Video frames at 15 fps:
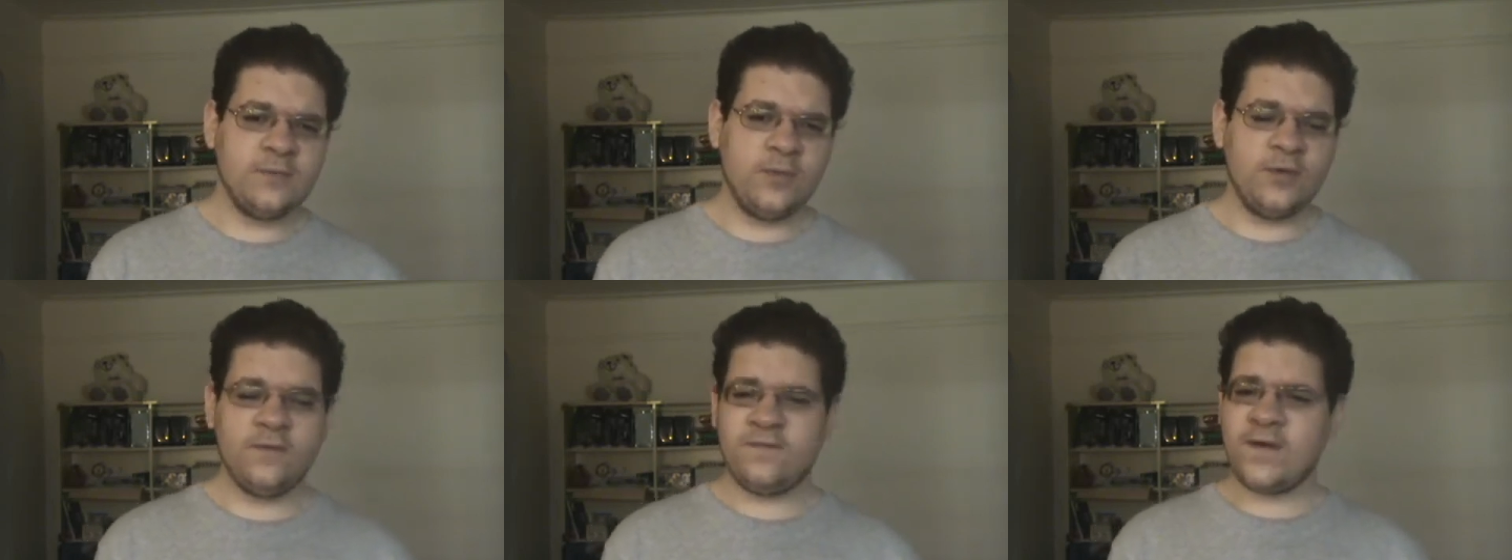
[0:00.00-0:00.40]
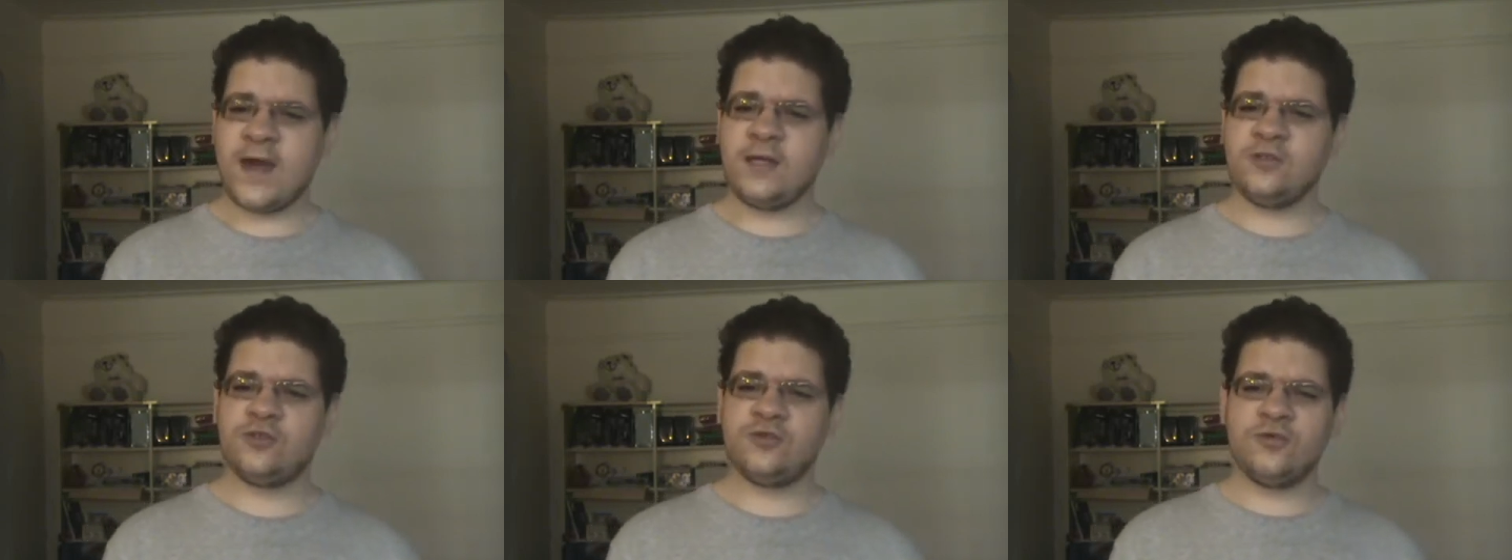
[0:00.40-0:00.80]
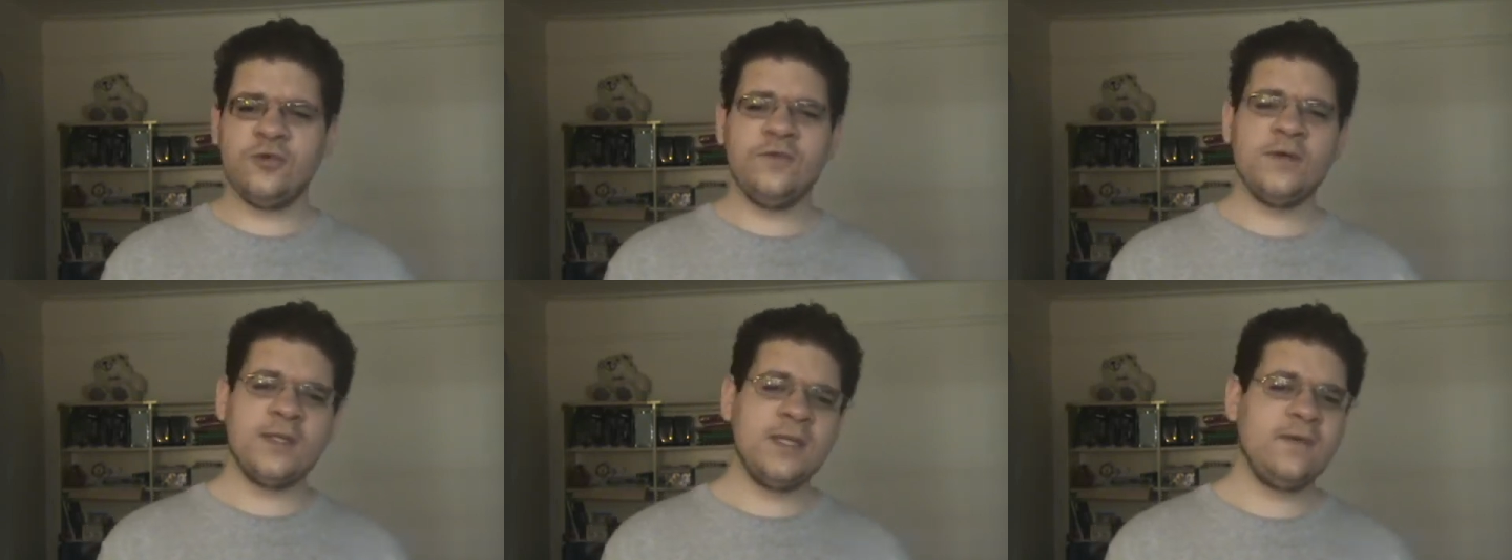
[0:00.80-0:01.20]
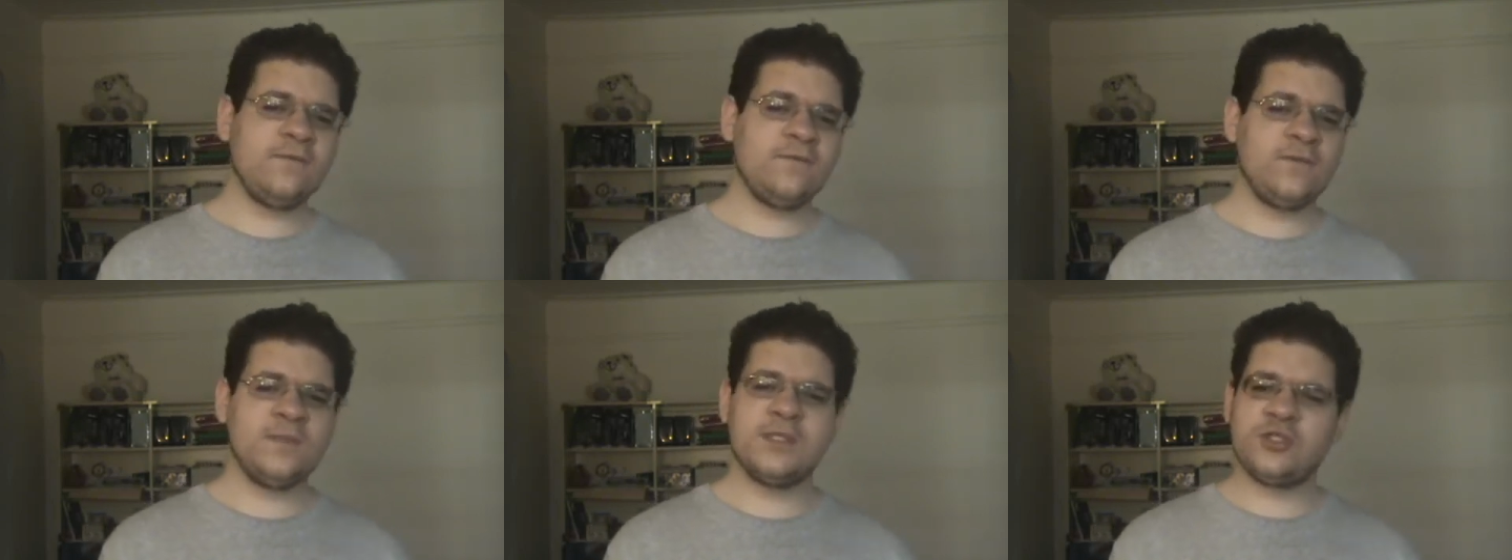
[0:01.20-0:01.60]
Will you find true
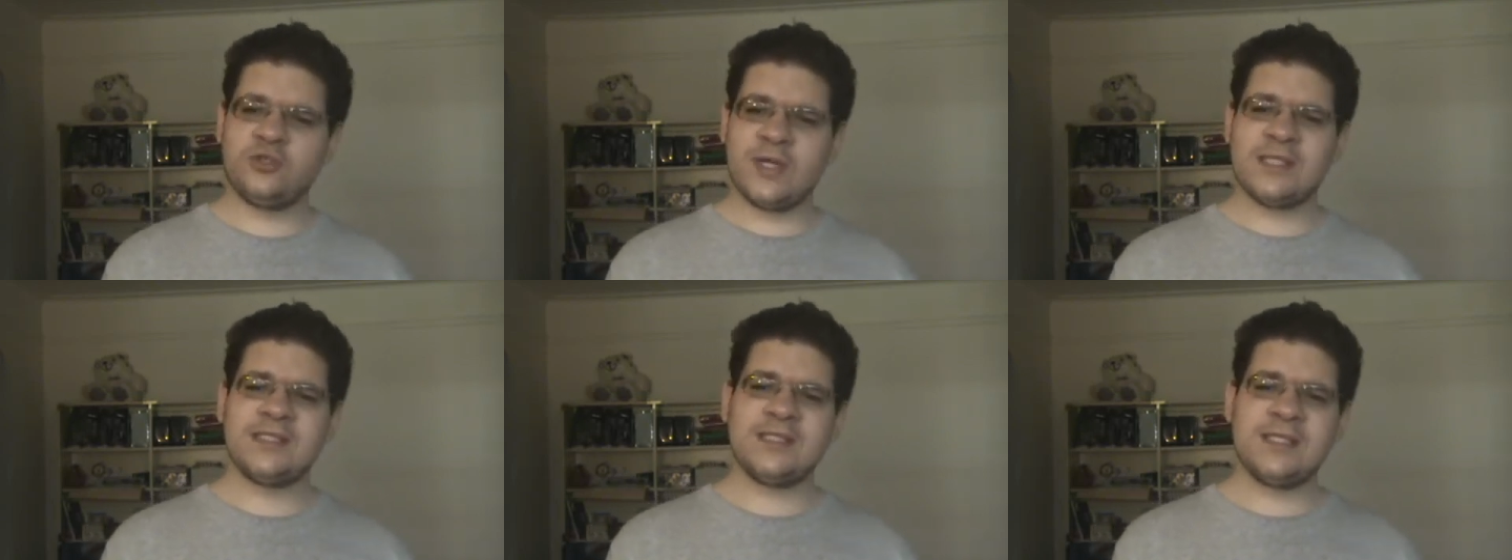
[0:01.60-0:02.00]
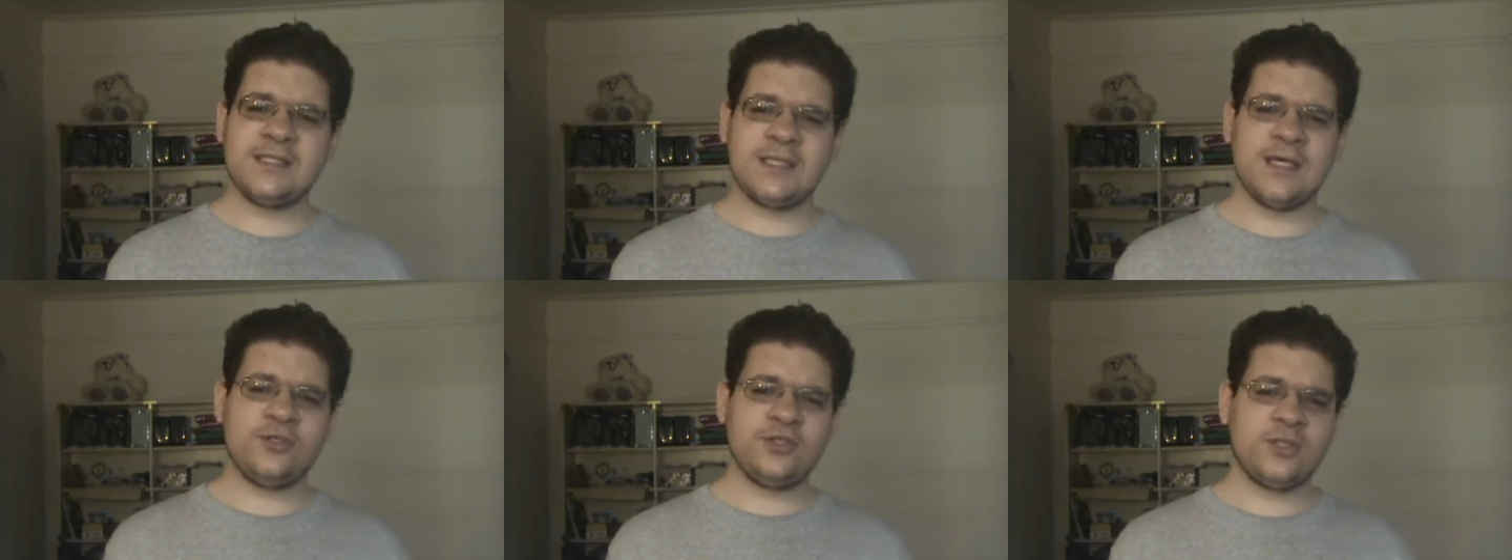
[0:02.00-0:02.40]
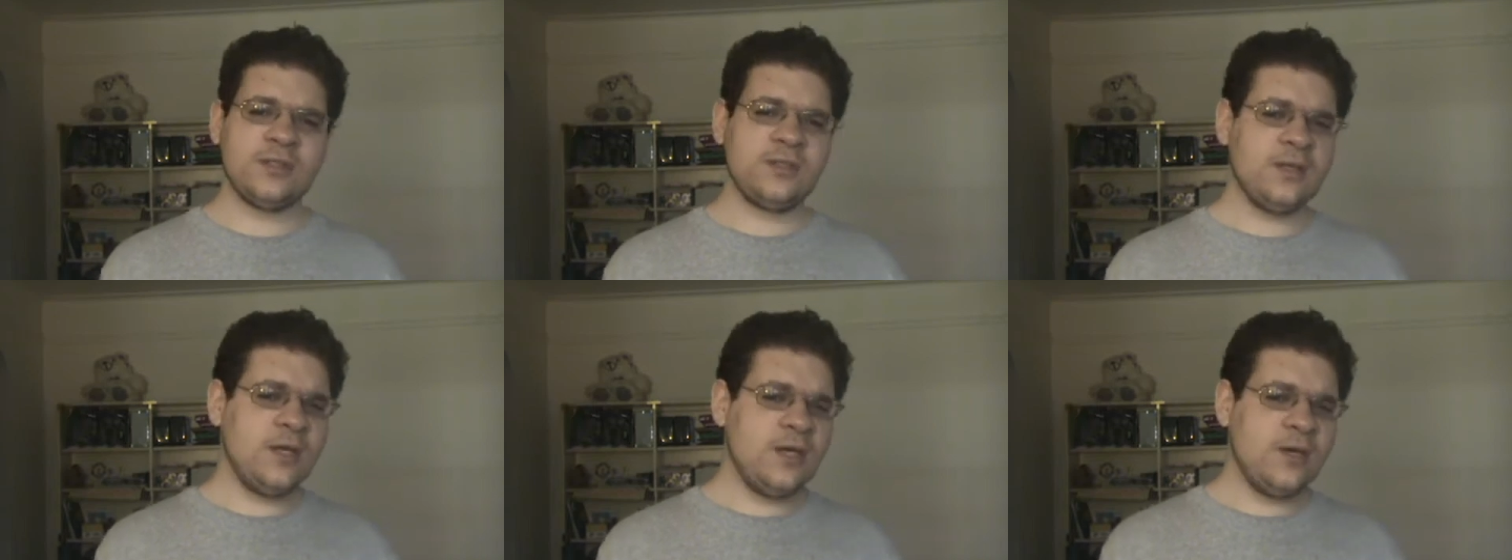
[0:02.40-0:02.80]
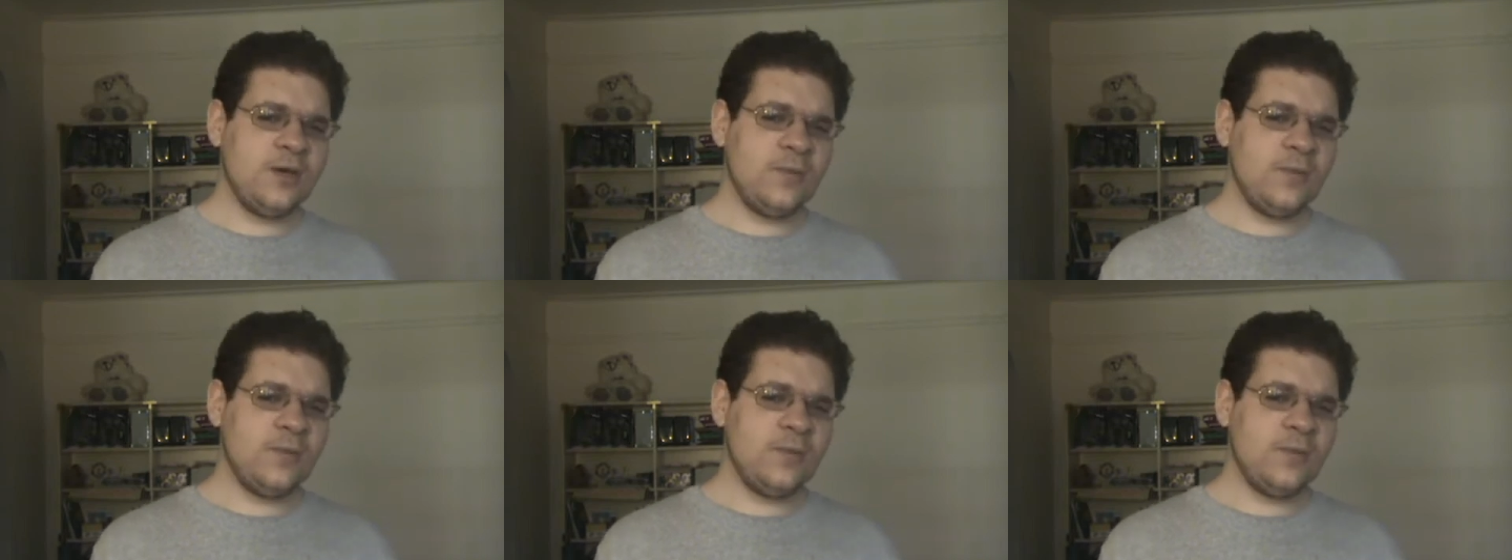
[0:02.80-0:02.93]
relief from the stress and the tension